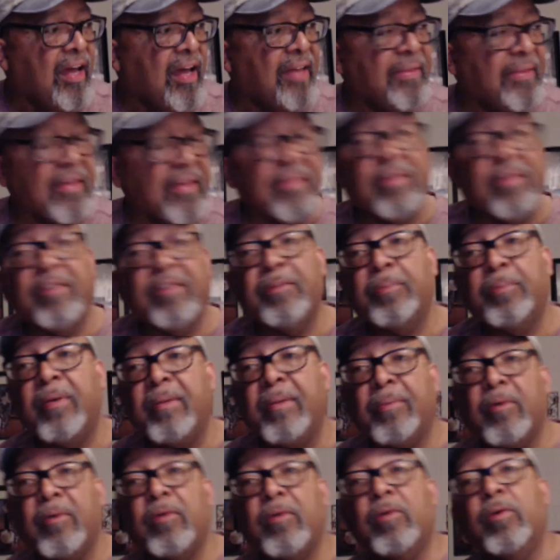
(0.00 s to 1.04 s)
And then there's
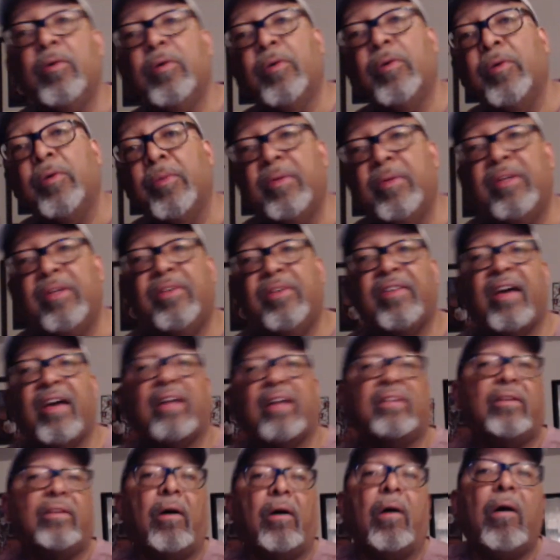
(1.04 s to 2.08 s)
people who
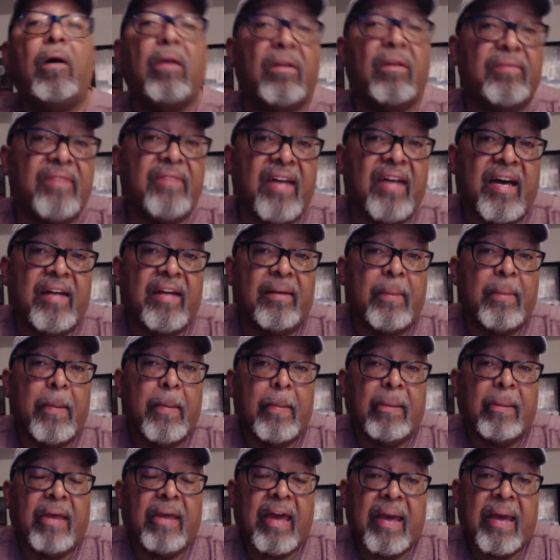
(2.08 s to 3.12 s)
reject all of that,
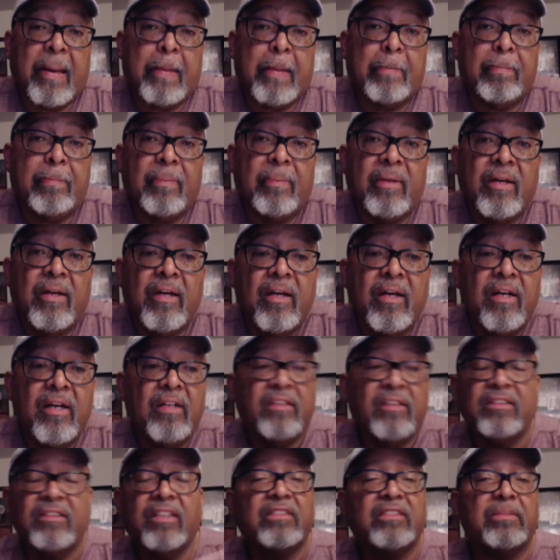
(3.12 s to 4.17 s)
okay?
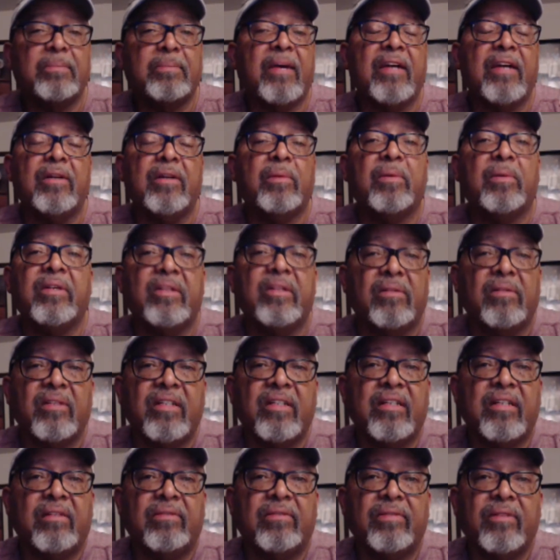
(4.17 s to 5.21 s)
It doesn't matter where you
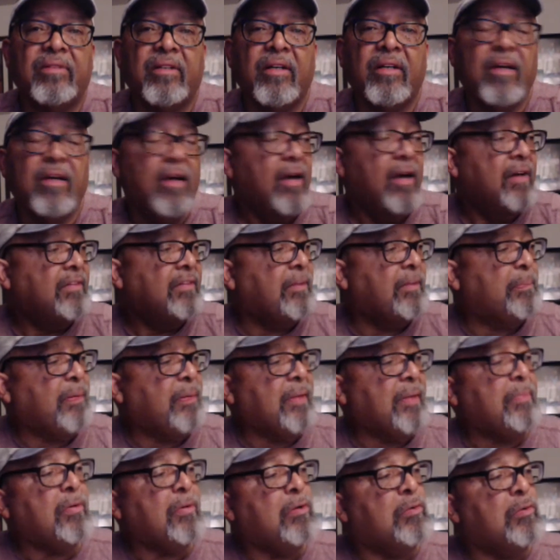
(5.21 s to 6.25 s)
live. The
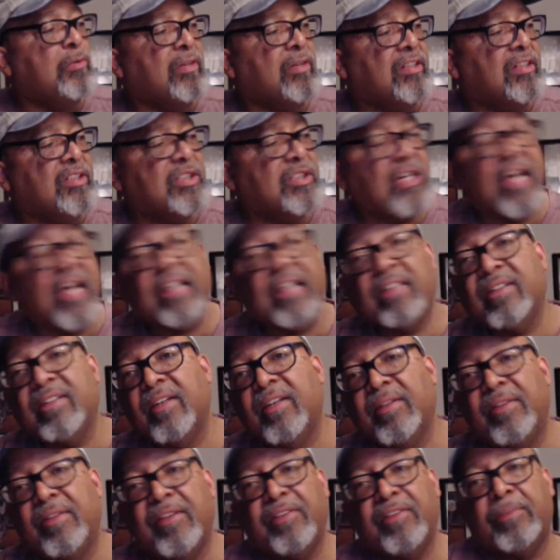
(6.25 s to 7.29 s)
people who reject
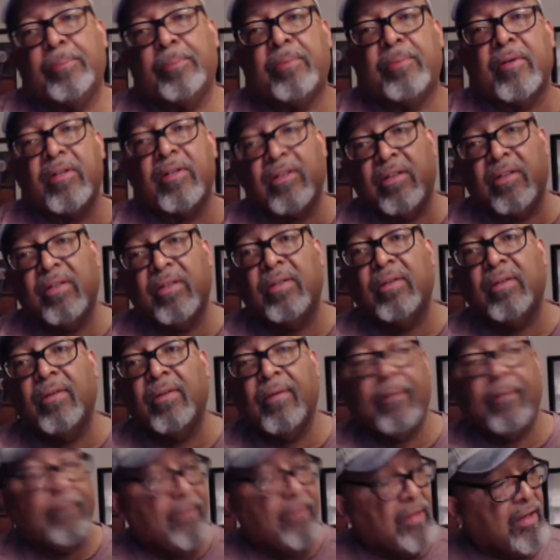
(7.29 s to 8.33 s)
this book,
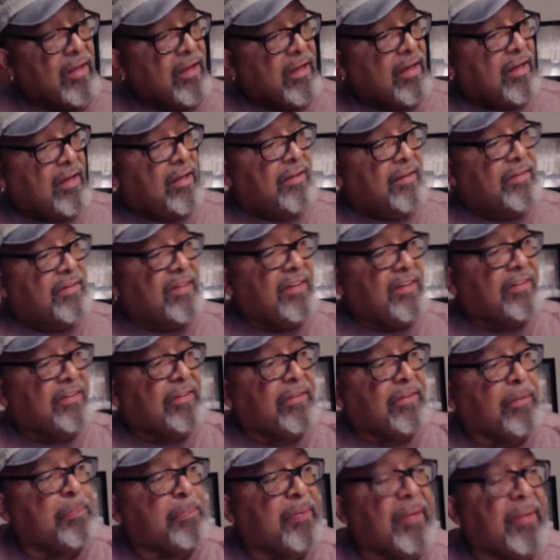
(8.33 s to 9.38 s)
these
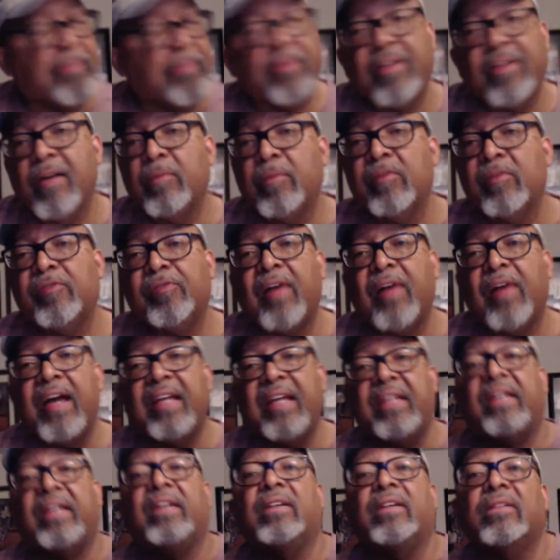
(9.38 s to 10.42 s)
are the people that we're
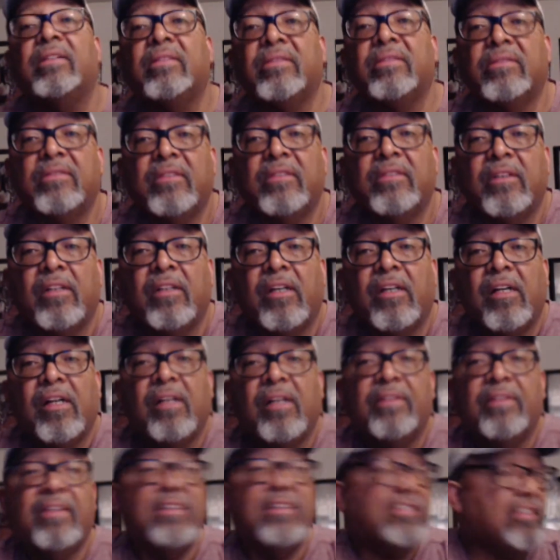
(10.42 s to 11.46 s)
fighting.
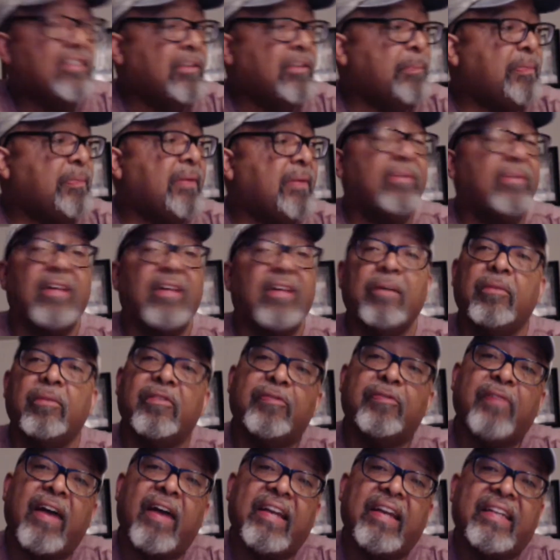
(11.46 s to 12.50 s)
These are the people that we're
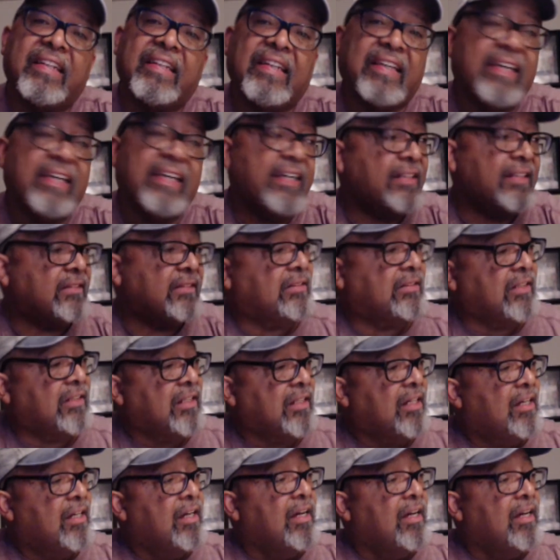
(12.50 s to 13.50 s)
fighting against.